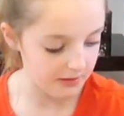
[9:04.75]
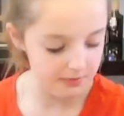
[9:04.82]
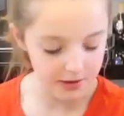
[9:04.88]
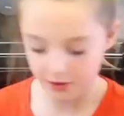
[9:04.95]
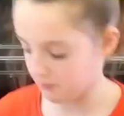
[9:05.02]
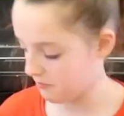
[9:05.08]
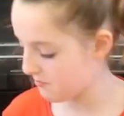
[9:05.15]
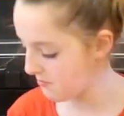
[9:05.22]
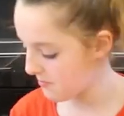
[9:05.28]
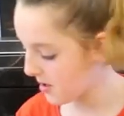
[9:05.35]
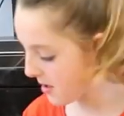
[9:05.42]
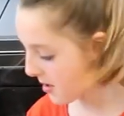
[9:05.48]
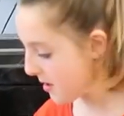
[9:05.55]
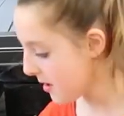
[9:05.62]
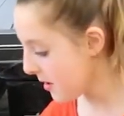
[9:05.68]
Yeah, you wait
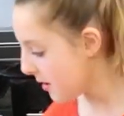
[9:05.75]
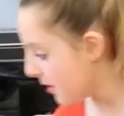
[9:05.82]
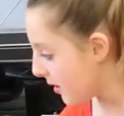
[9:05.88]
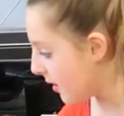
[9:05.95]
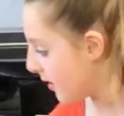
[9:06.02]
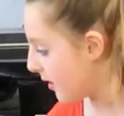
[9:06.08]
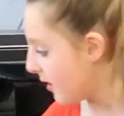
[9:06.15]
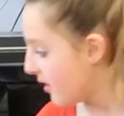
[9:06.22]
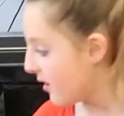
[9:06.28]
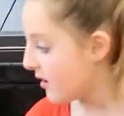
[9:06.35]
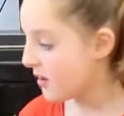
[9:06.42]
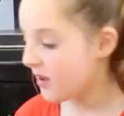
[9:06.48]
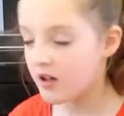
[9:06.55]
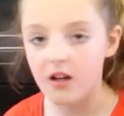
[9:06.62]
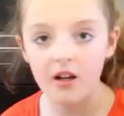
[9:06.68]
until you get to 10
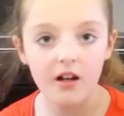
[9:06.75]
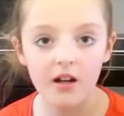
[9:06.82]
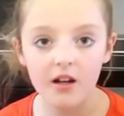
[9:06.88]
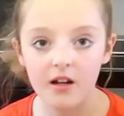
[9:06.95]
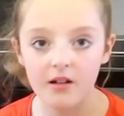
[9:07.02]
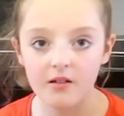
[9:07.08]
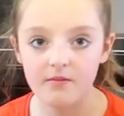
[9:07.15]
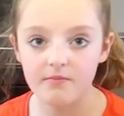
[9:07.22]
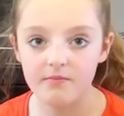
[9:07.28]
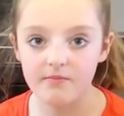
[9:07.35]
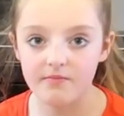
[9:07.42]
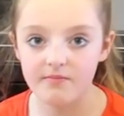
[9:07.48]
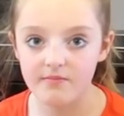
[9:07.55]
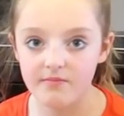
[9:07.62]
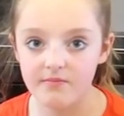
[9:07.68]
when you've got to memorise
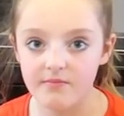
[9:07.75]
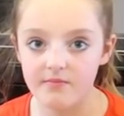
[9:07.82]
10.